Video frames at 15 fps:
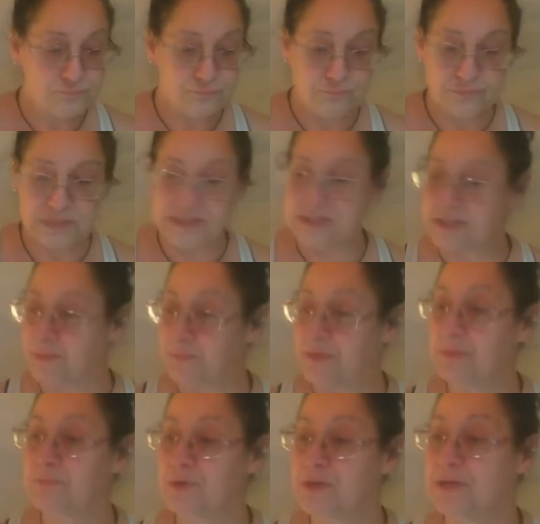did something
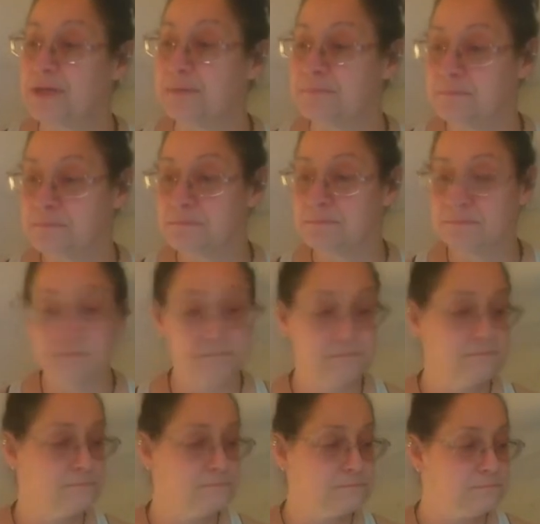brilliant.
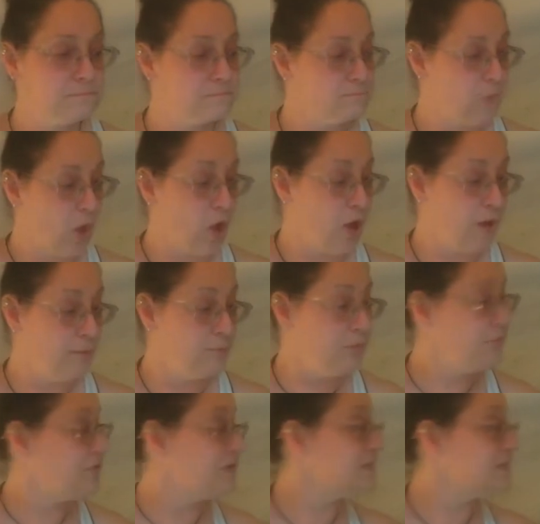I moved things